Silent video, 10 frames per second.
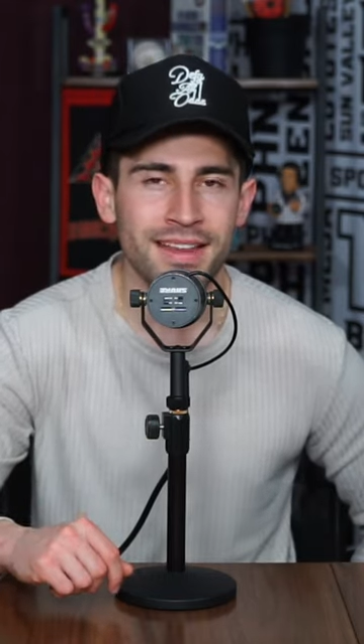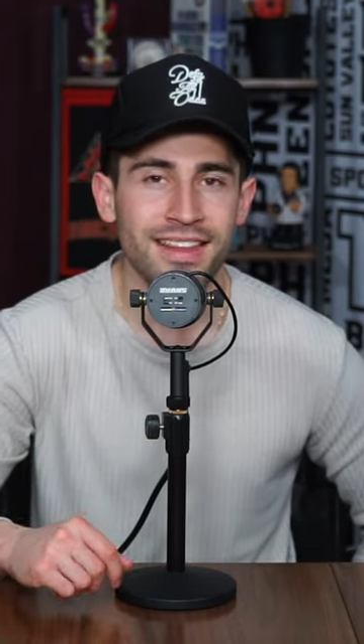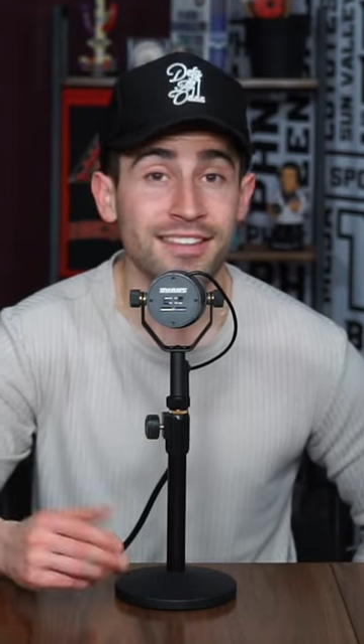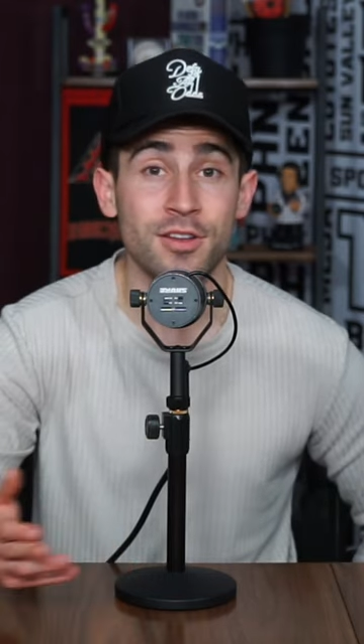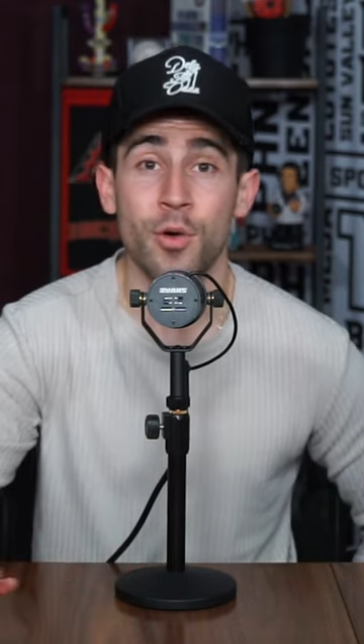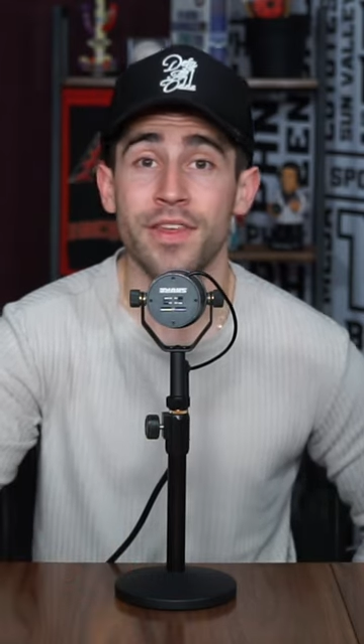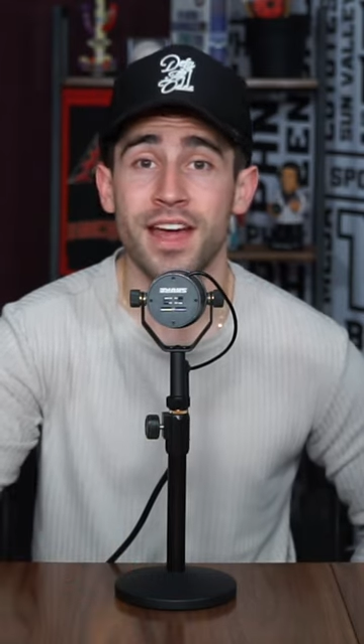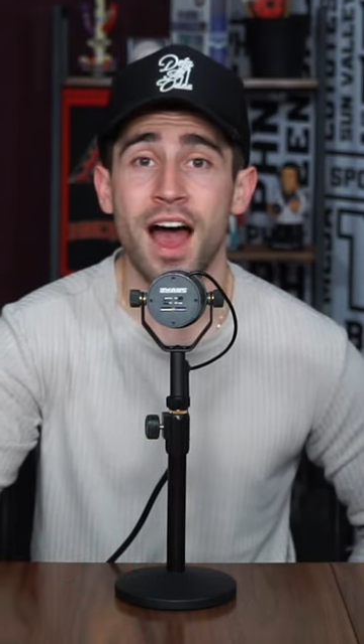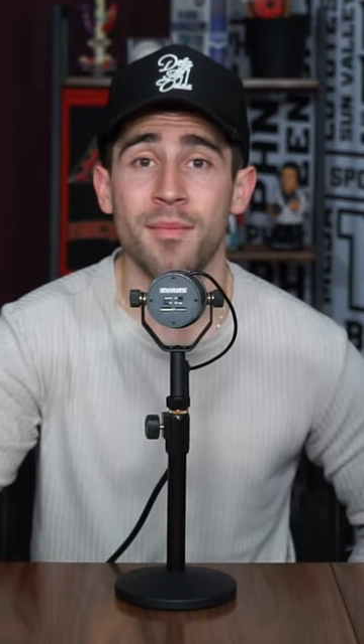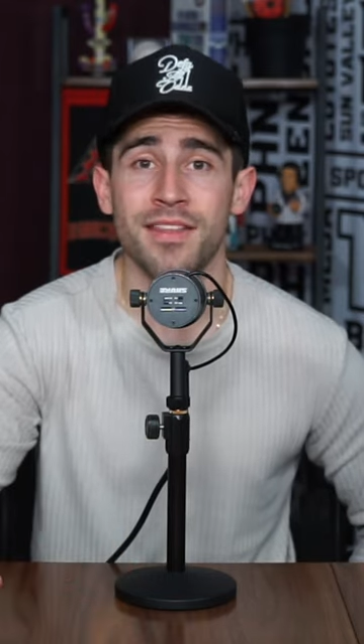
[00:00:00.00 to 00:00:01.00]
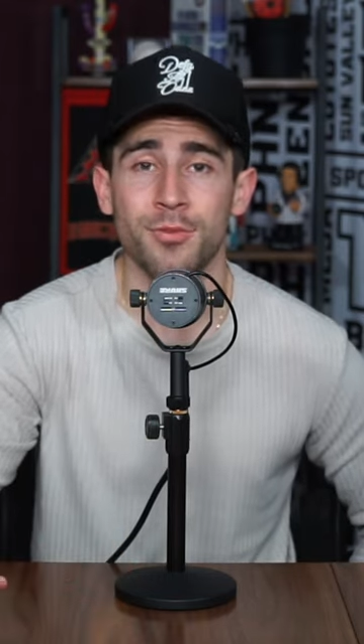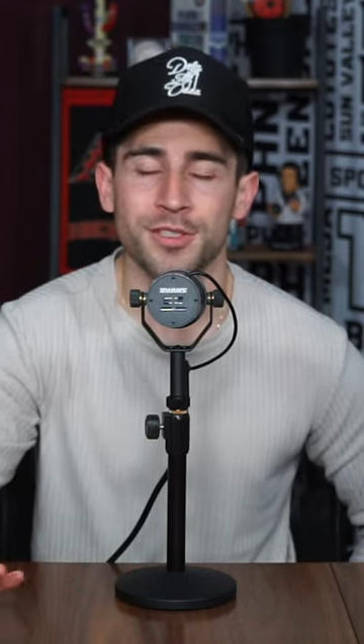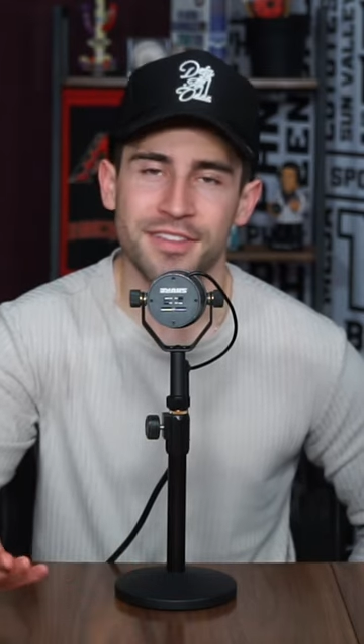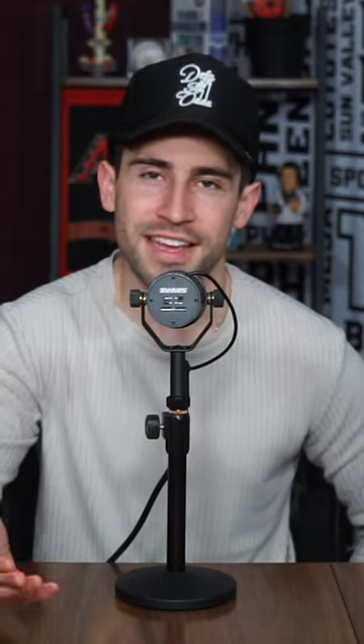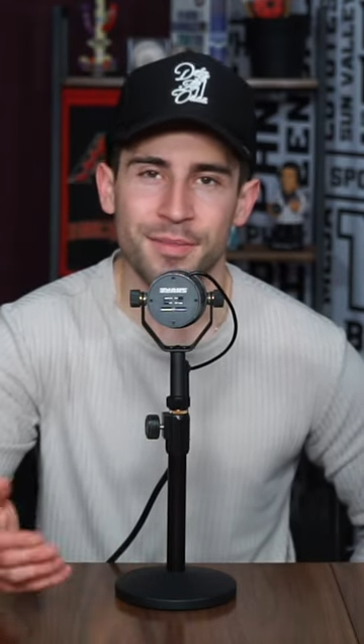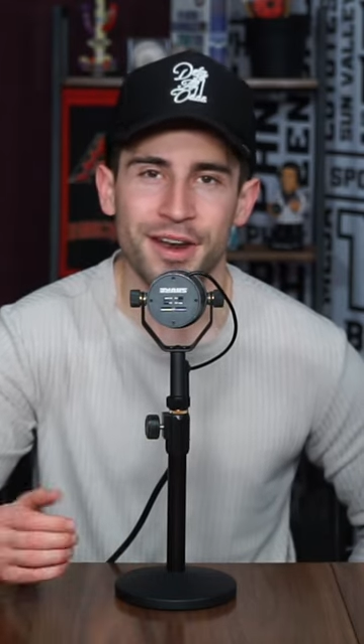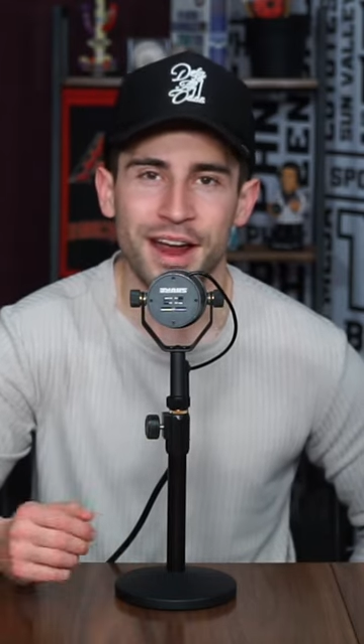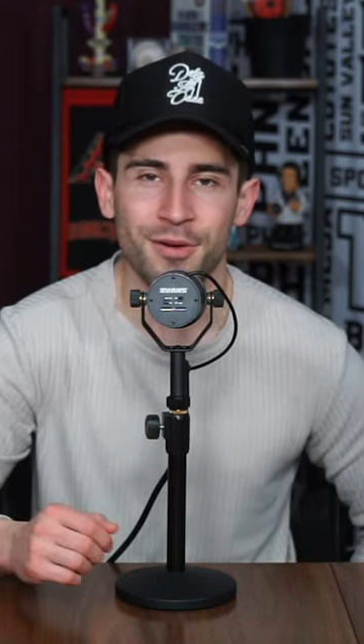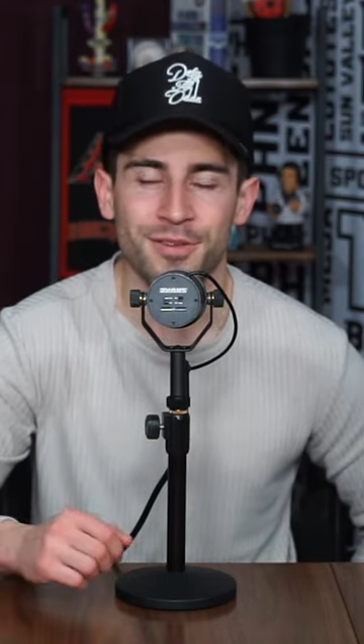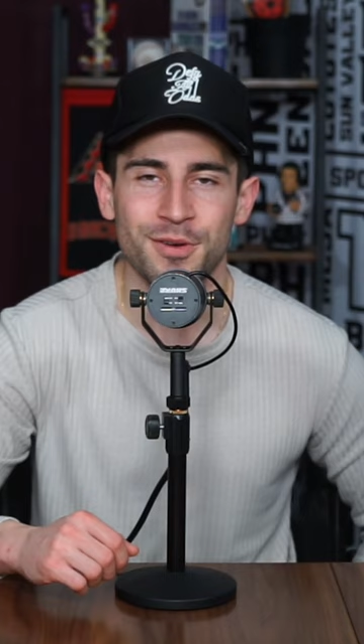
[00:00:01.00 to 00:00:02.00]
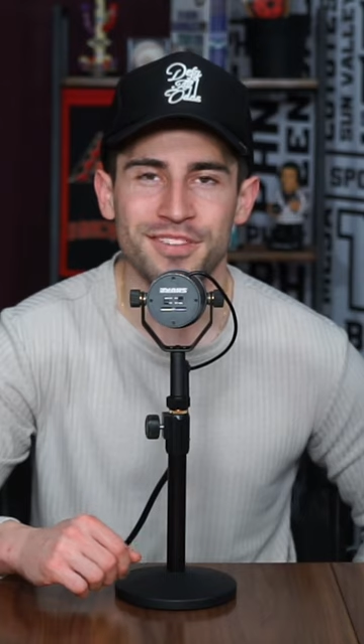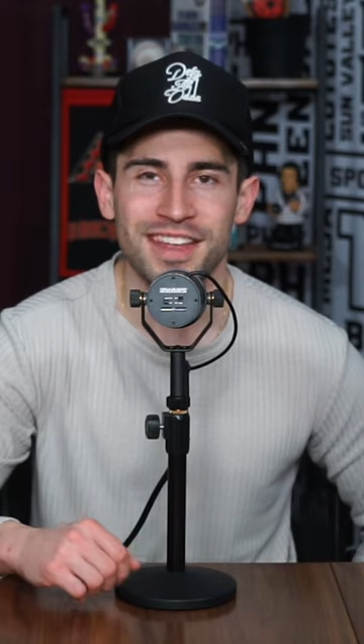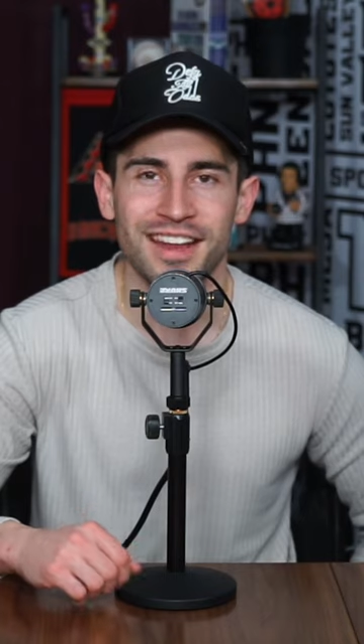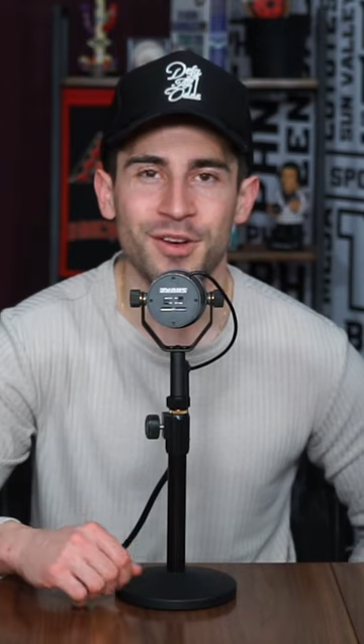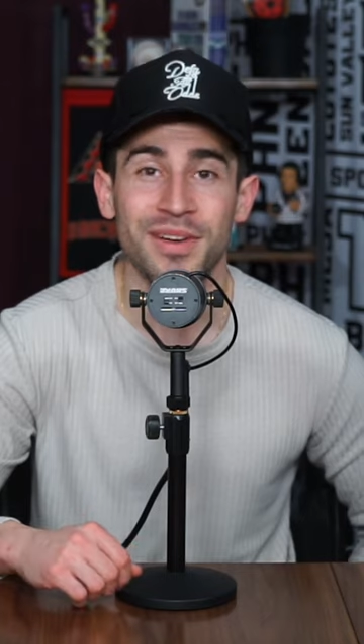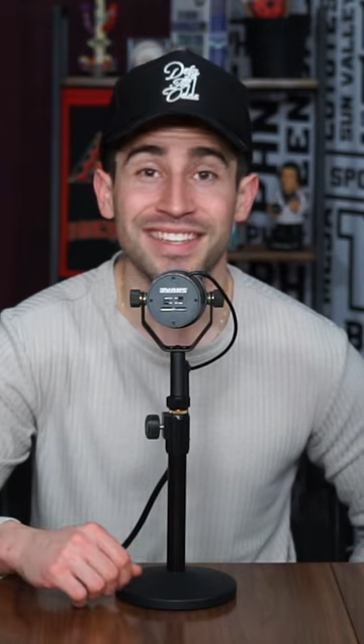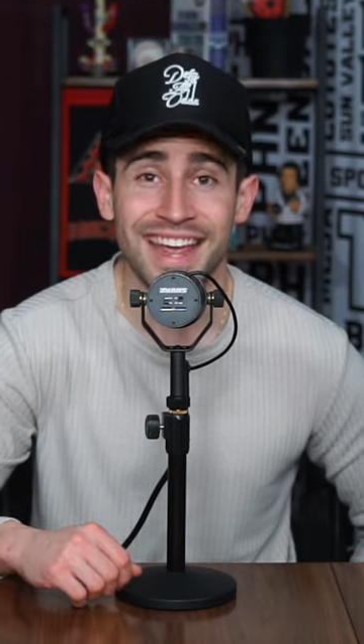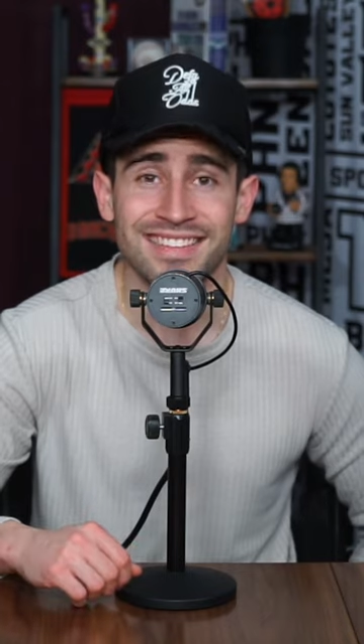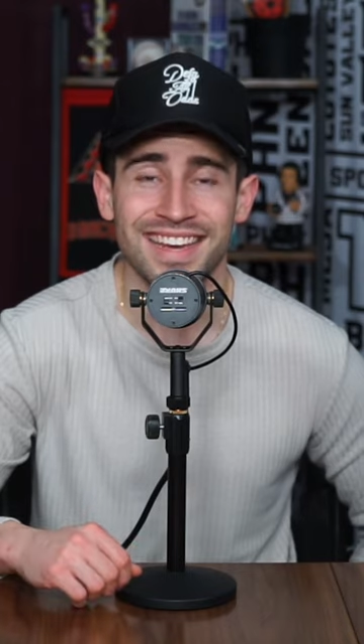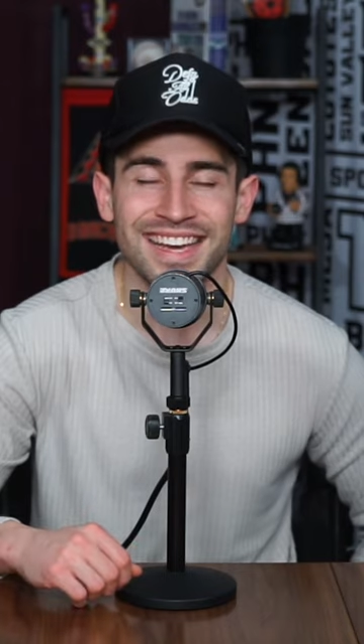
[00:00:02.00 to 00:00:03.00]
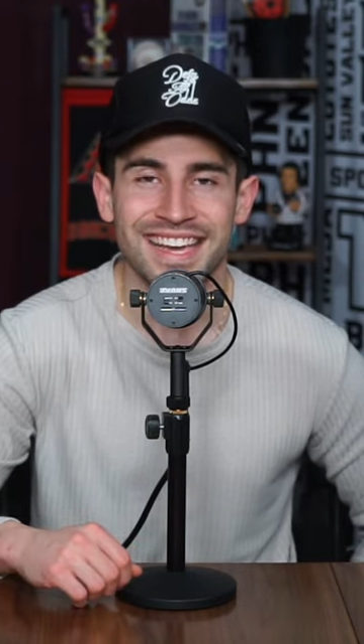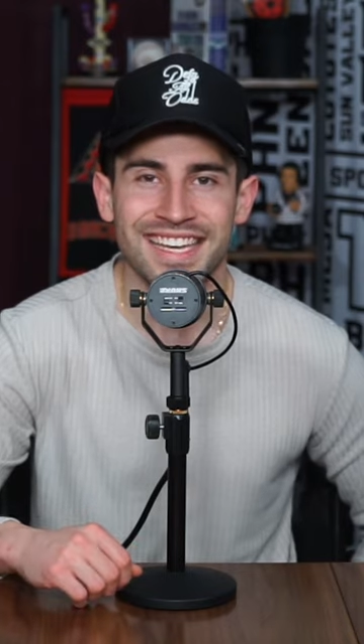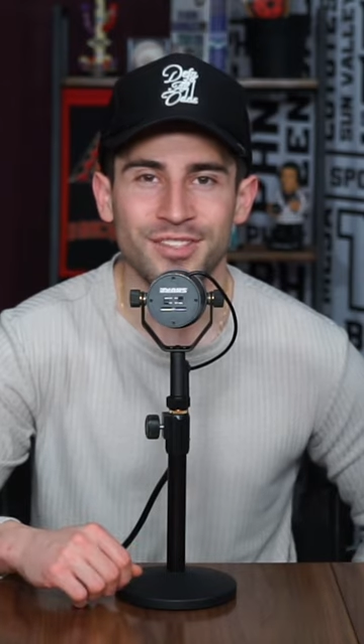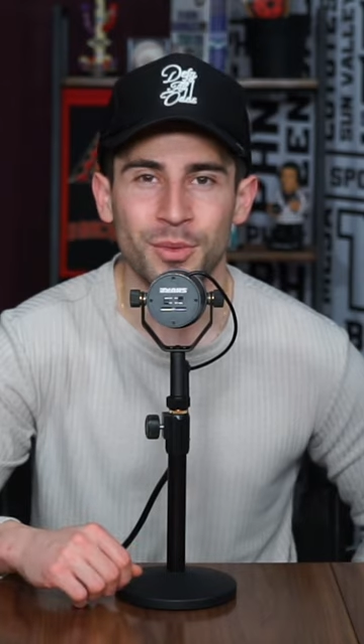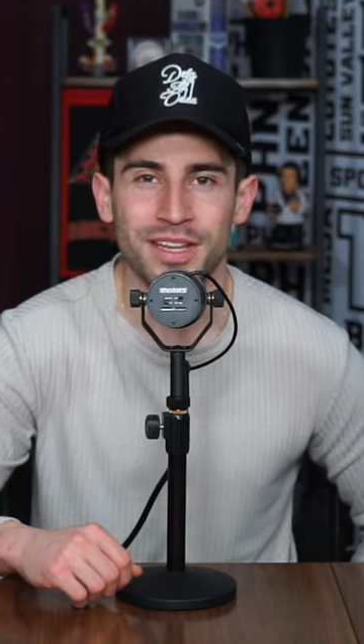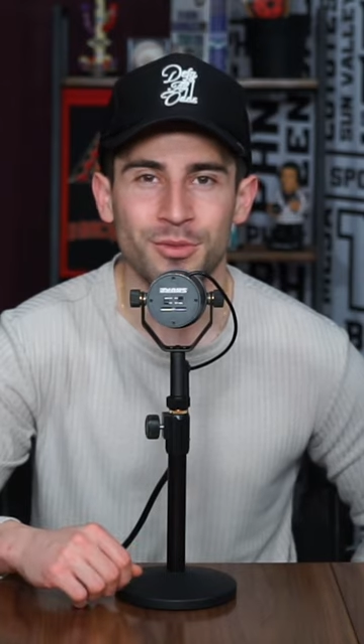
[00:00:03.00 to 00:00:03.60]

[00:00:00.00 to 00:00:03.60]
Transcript: Let us know in the comments what you think about Arizona State going dancing in twenty